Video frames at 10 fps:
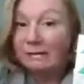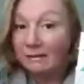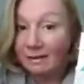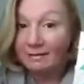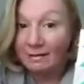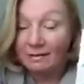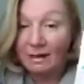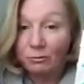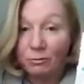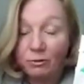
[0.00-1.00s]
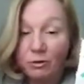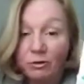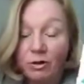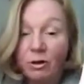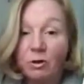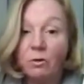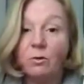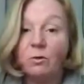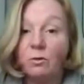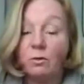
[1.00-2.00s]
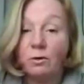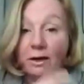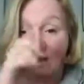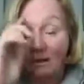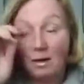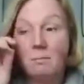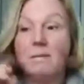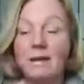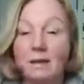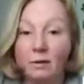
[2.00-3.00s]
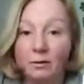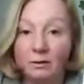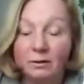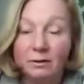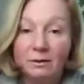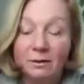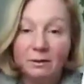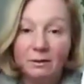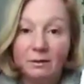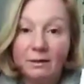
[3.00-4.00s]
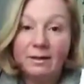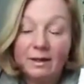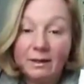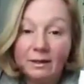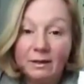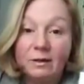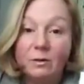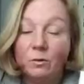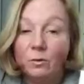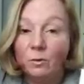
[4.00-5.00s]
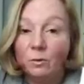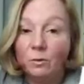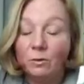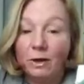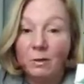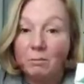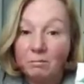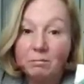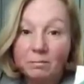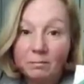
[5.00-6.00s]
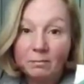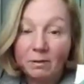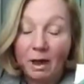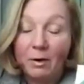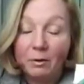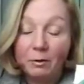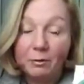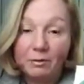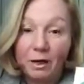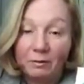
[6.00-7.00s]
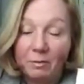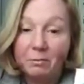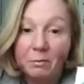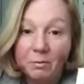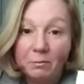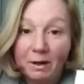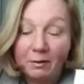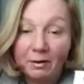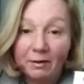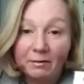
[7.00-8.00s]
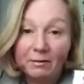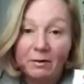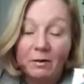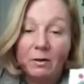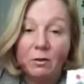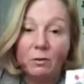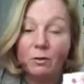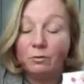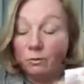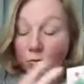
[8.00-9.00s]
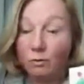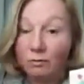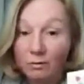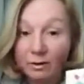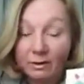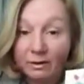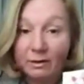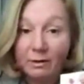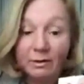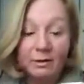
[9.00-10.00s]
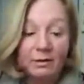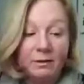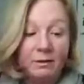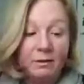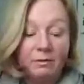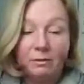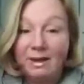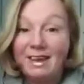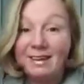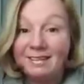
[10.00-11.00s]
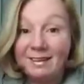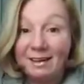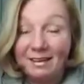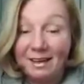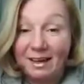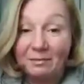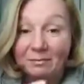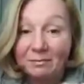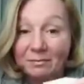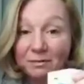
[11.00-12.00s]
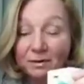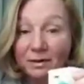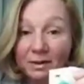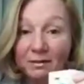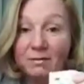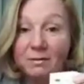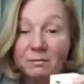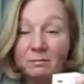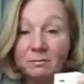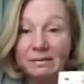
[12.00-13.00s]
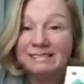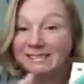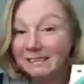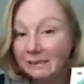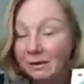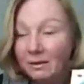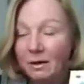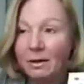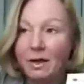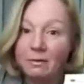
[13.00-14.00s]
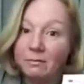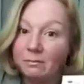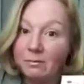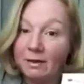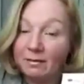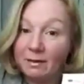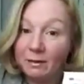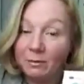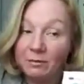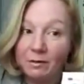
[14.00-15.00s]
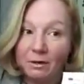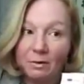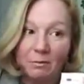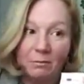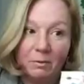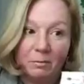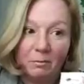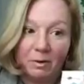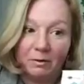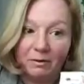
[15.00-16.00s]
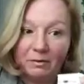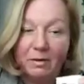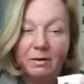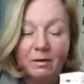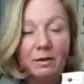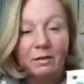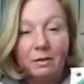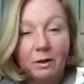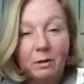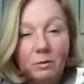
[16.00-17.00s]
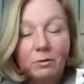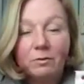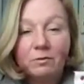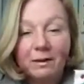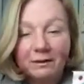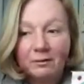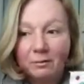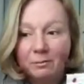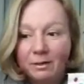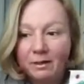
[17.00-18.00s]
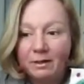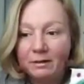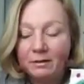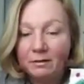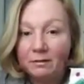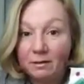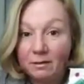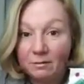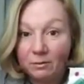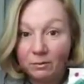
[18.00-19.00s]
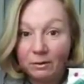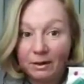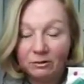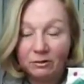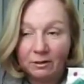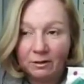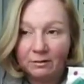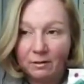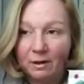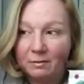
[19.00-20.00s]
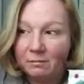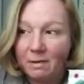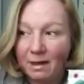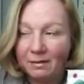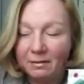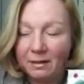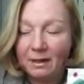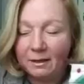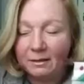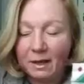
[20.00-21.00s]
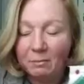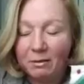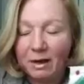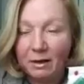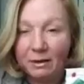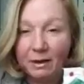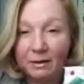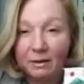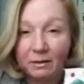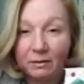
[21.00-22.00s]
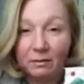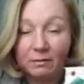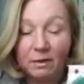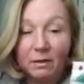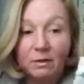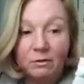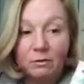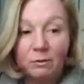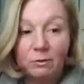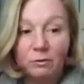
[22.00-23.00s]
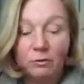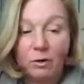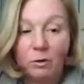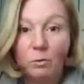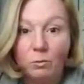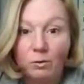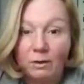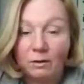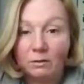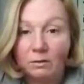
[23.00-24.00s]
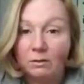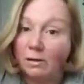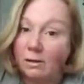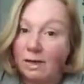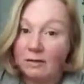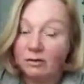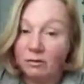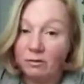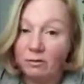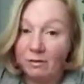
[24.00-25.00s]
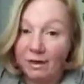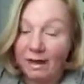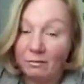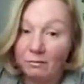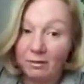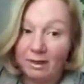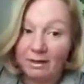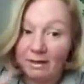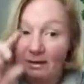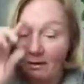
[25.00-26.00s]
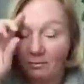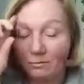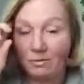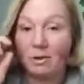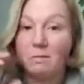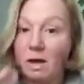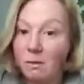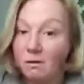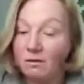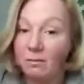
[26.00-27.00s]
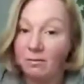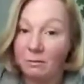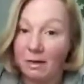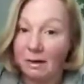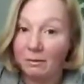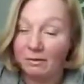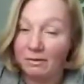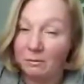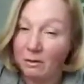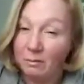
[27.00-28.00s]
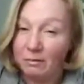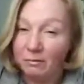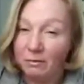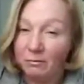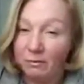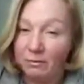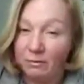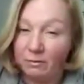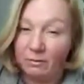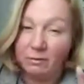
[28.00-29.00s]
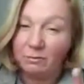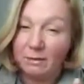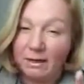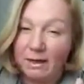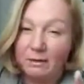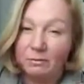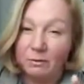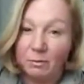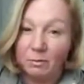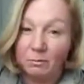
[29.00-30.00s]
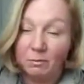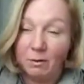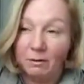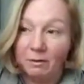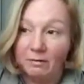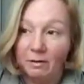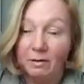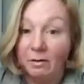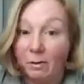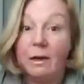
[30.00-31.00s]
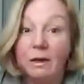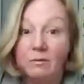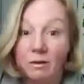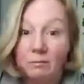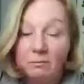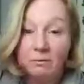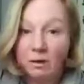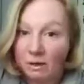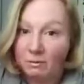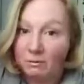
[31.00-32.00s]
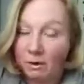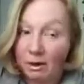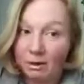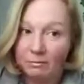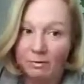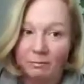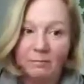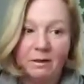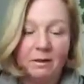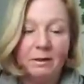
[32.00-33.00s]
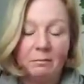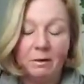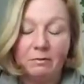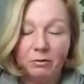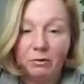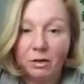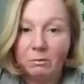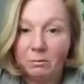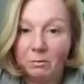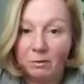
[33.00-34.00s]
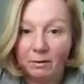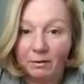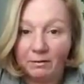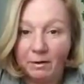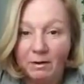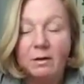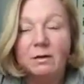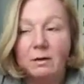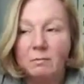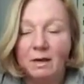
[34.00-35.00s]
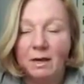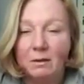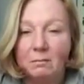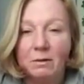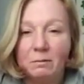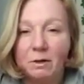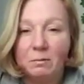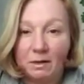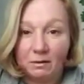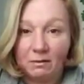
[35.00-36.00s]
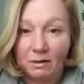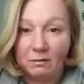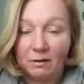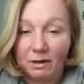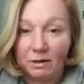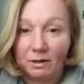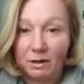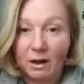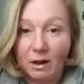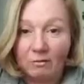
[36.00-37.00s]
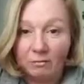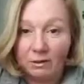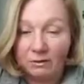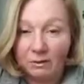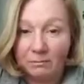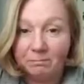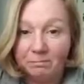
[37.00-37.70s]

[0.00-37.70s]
like I said, a Dashwood Studio, or like a Mako Linear, or a Lewis and Irene Bumbleberries, or if you're doing a solid colour, or anything like that. That is, okay, I said Lewis and Irene Bumbleberries. Those tend to be seasonal actually, so that I think they put out their colours to go with the collections that they have for that year. So there might be some similarities, there might be some differences, so just be careful with the Bumbleberries. Although I love them, don't get me wrong, I love them, but if you do go Bumbleberries, you may want to be on the safe side and get 1/2 meter.